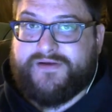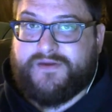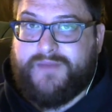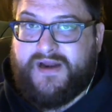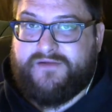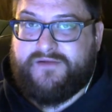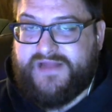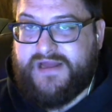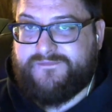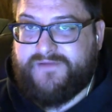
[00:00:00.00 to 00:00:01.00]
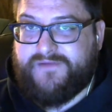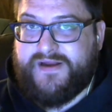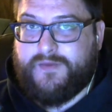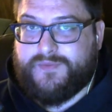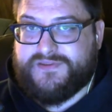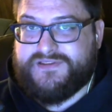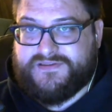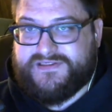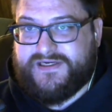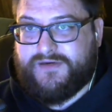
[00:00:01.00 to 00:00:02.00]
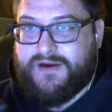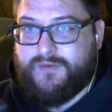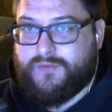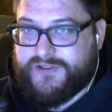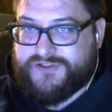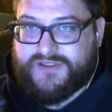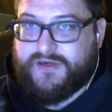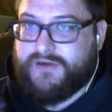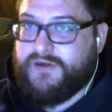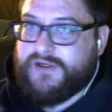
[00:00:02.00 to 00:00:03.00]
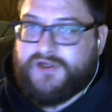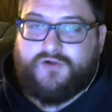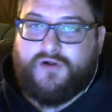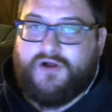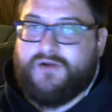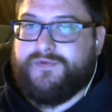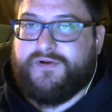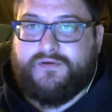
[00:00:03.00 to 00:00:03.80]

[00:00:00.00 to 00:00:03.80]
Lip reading: competitive in that fight up until the second round where he just got clubbed.